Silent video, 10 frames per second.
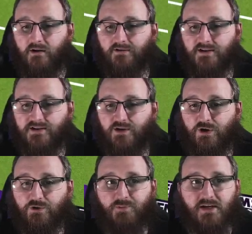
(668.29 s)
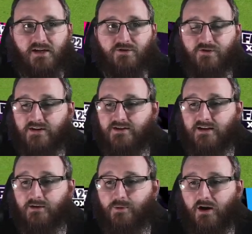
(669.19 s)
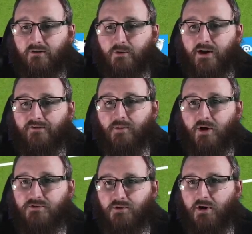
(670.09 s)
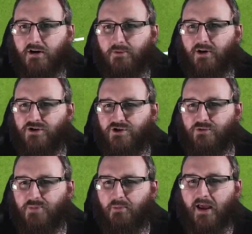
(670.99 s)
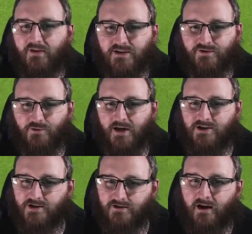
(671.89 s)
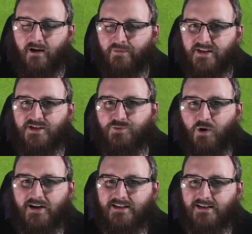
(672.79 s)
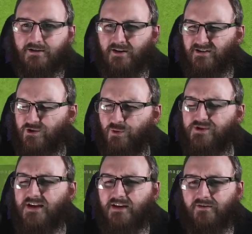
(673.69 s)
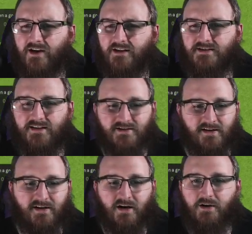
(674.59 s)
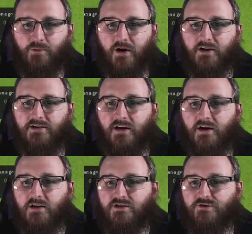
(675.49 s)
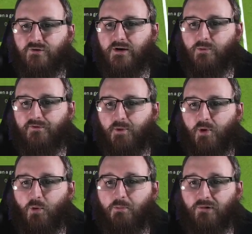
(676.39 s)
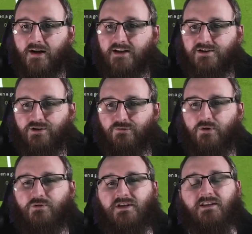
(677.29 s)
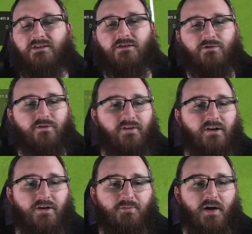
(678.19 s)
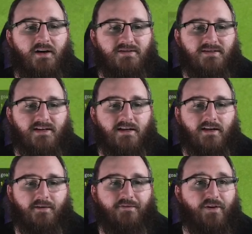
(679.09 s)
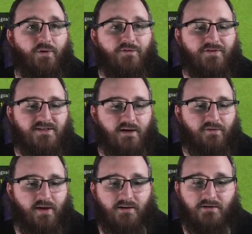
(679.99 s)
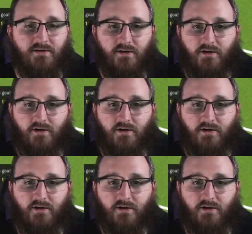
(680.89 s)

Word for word: This could be interesting. We are away from home, so arguably I should be playing this formation. This is what I did towards the end of last season, and it kind of worked. Street with the ball breaks through, doesn't do a very good pass, and it's cleared upfield for Southend.